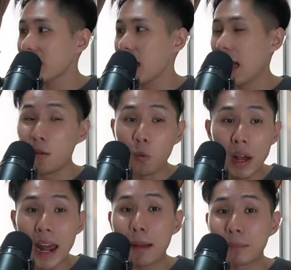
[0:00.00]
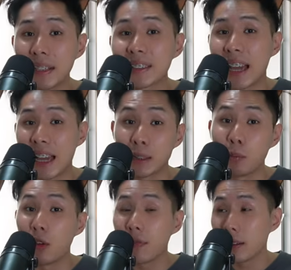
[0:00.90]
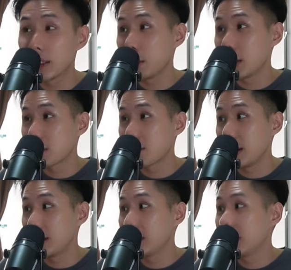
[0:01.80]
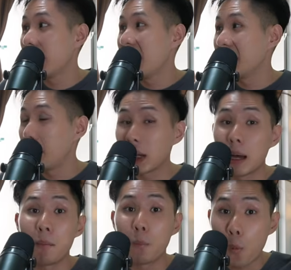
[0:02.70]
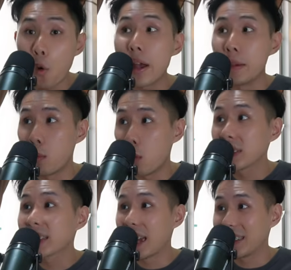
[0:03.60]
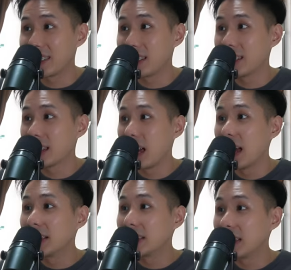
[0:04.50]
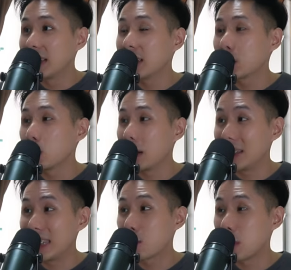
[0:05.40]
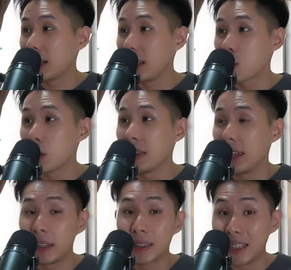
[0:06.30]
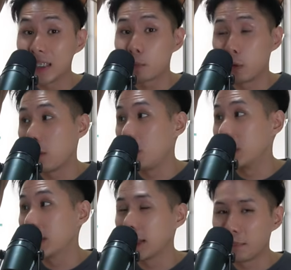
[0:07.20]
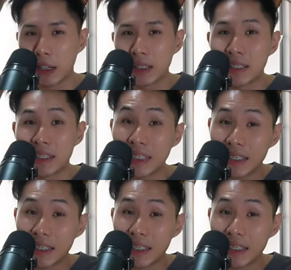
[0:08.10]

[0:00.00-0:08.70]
And what happens is that as more files are being created, they become more and more scattered, leading to a degradation in this performance, because the